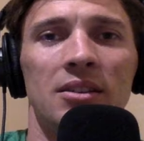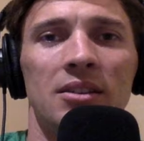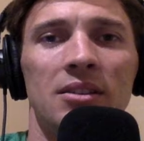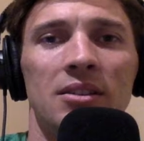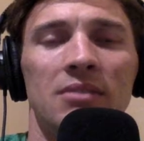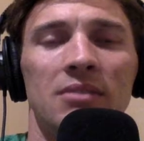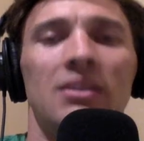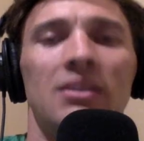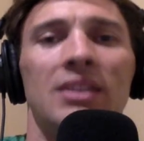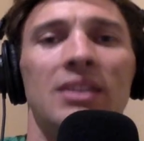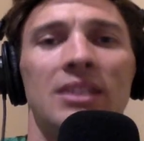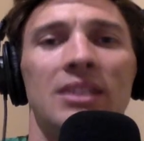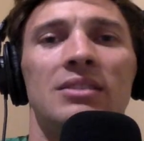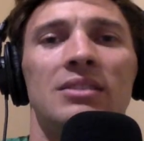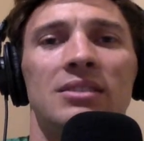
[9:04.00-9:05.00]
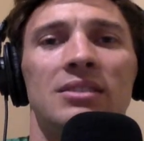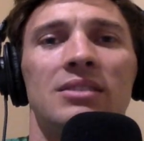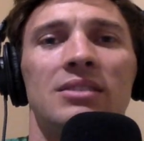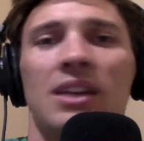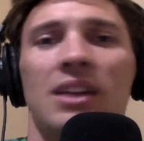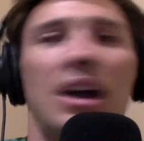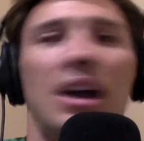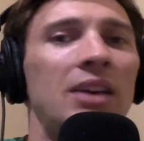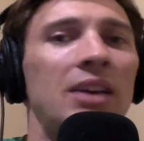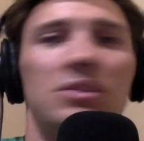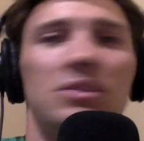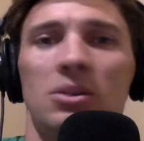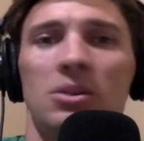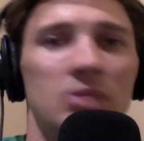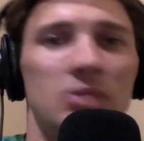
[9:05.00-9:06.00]
than it is to say, I
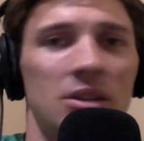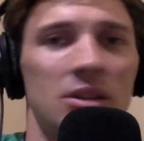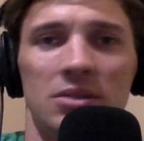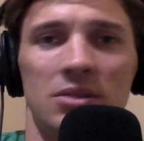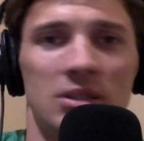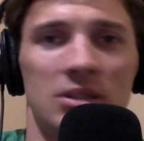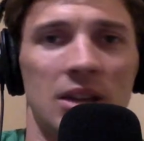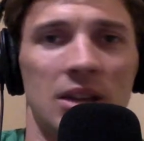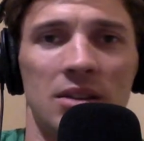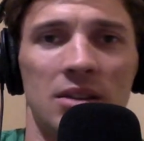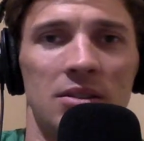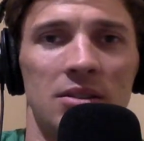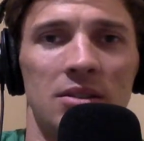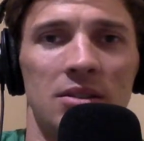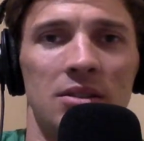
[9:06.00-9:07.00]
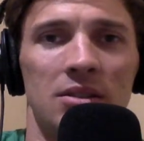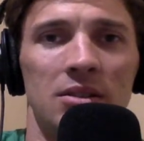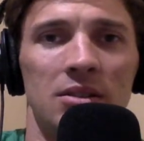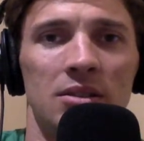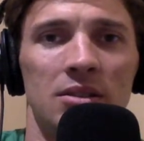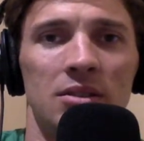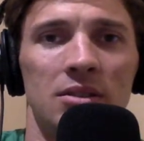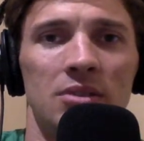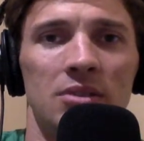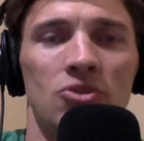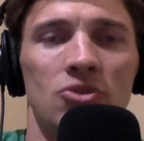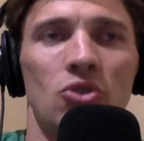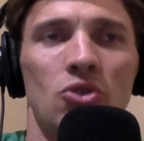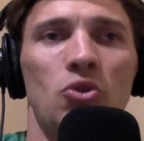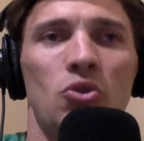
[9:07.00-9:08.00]
don't understand.
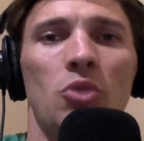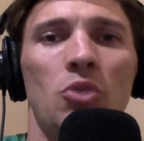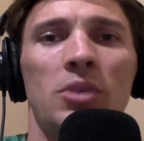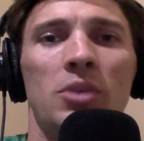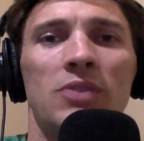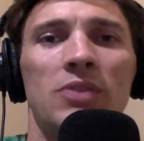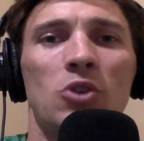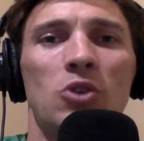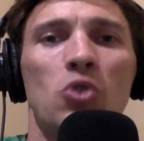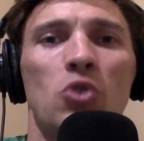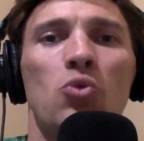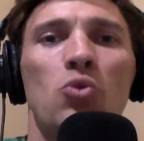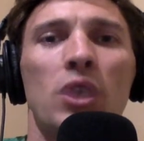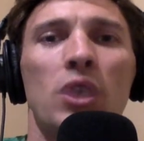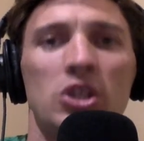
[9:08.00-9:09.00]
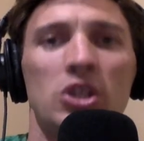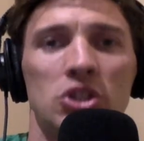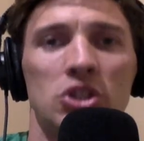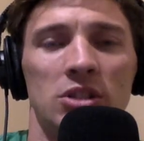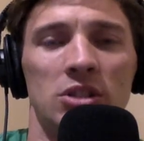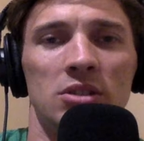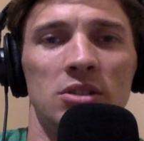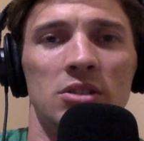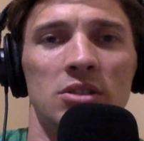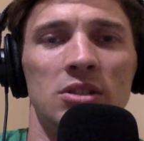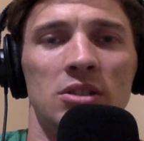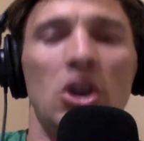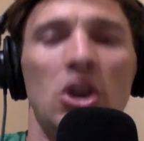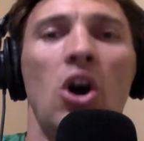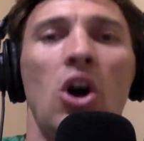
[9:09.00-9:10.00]
So nobody ever questions
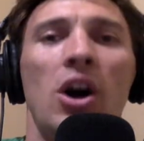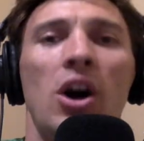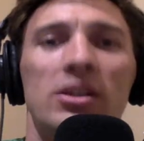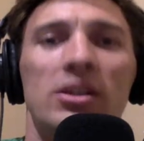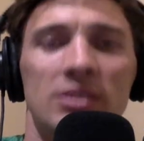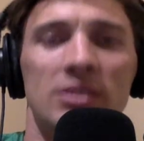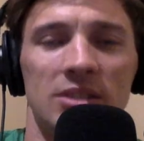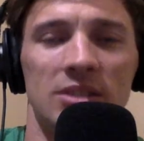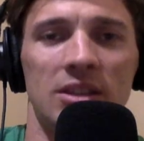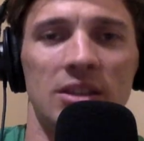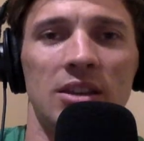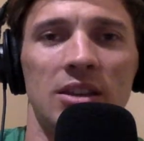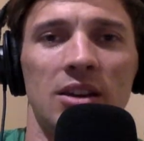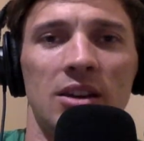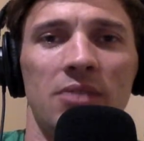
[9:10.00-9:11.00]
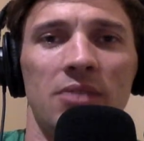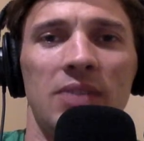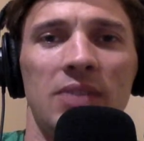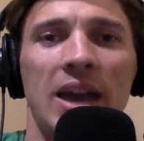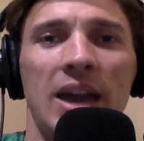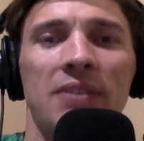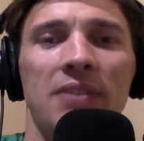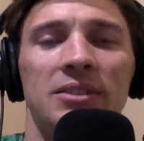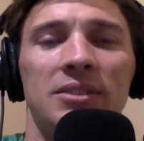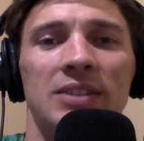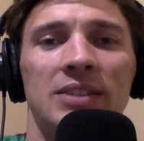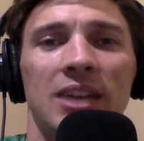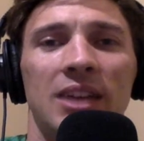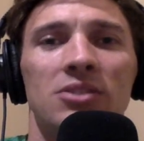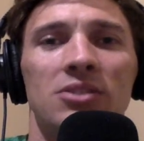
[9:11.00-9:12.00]
the honesty of the athlete's
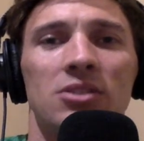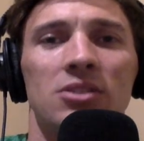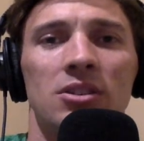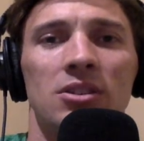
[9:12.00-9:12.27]
answer.